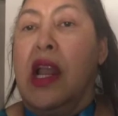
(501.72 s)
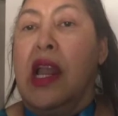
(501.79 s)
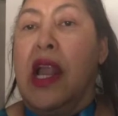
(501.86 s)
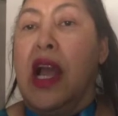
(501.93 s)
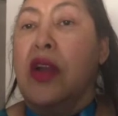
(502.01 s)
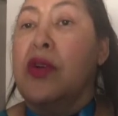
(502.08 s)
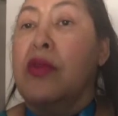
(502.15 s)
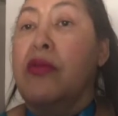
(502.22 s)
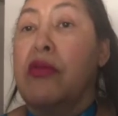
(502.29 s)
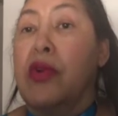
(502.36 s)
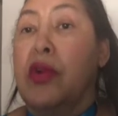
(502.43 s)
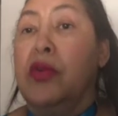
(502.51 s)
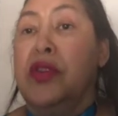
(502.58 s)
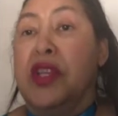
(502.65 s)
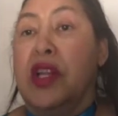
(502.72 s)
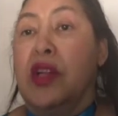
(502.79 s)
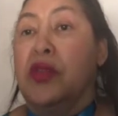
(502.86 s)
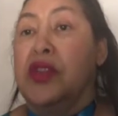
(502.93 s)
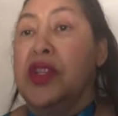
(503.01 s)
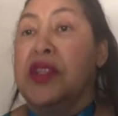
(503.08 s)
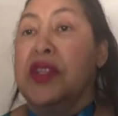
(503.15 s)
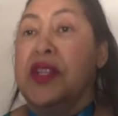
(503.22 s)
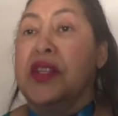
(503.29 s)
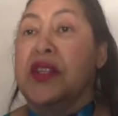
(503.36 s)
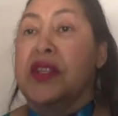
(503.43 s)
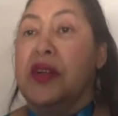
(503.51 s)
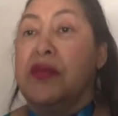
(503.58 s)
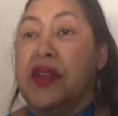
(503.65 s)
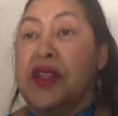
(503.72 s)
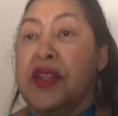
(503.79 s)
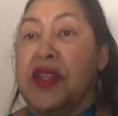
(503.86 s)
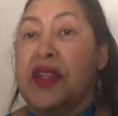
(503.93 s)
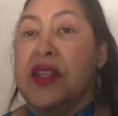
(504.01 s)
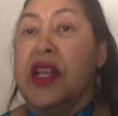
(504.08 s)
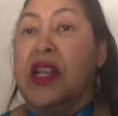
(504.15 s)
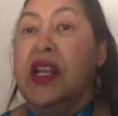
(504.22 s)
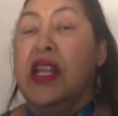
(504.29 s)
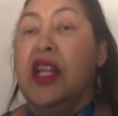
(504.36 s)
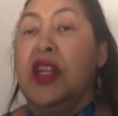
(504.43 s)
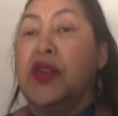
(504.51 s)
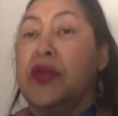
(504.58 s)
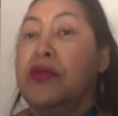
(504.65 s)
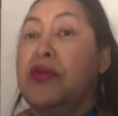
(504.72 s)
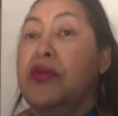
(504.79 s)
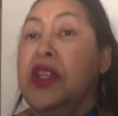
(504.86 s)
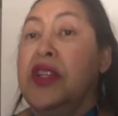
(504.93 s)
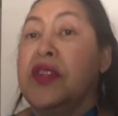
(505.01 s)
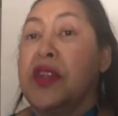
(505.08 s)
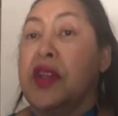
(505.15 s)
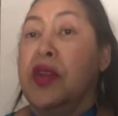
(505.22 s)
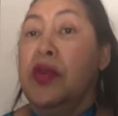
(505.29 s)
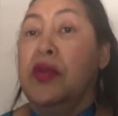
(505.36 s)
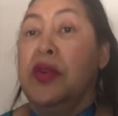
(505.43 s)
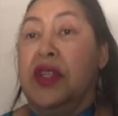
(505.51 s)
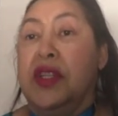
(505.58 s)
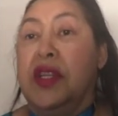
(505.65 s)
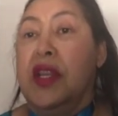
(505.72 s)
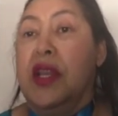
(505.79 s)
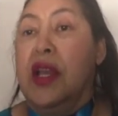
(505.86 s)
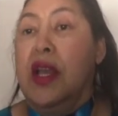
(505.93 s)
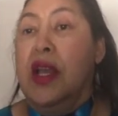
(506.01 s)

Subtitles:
Lack of roads and logistics services can lead to food insecurity,